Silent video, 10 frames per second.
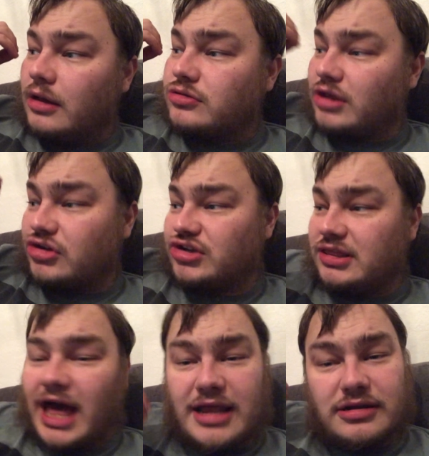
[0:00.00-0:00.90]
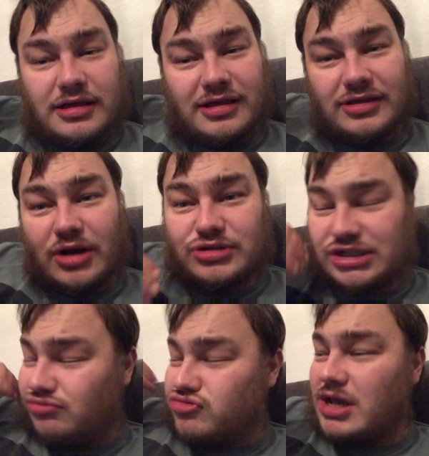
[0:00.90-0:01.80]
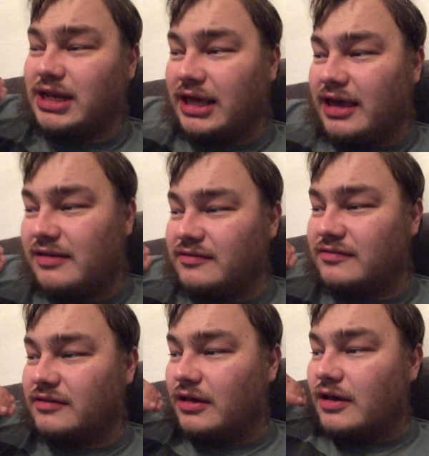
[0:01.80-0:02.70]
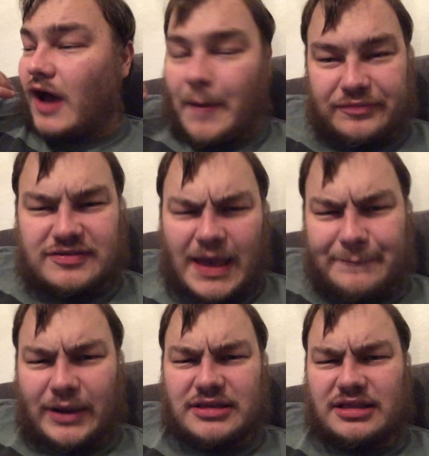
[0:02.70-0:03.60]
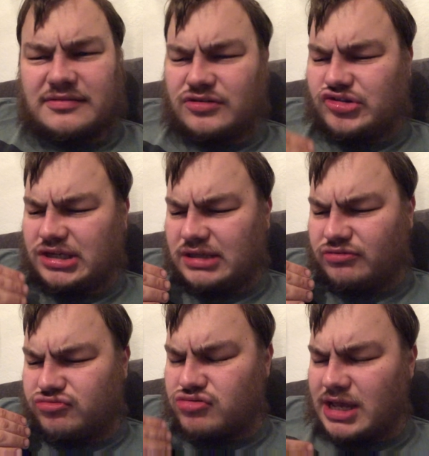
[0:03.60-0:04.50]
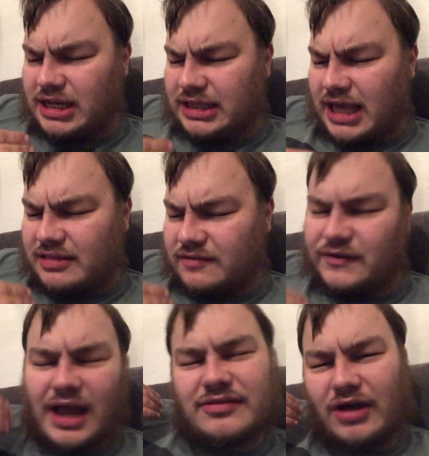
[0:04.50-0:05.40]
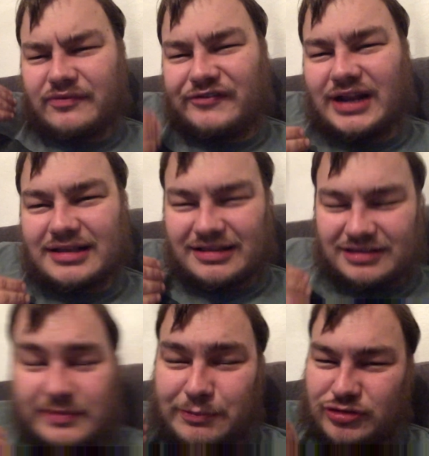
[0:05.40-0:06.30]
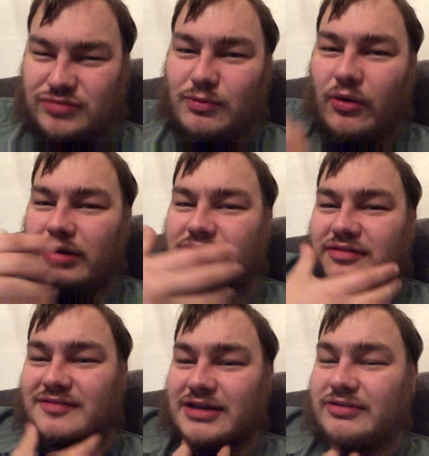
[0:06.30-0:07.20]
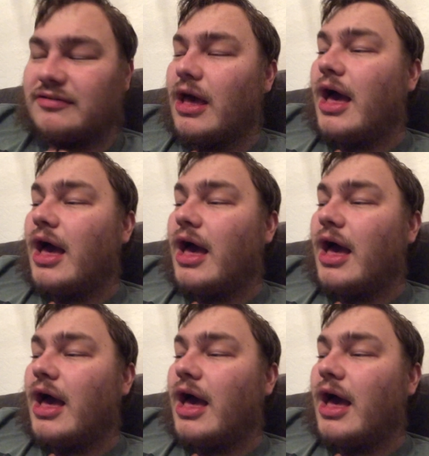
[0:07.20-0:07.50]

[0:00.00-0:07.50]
does she then, you know, she really is upset by this, and she can really get this feeling. So I feel like that's going to be pushed more into the series.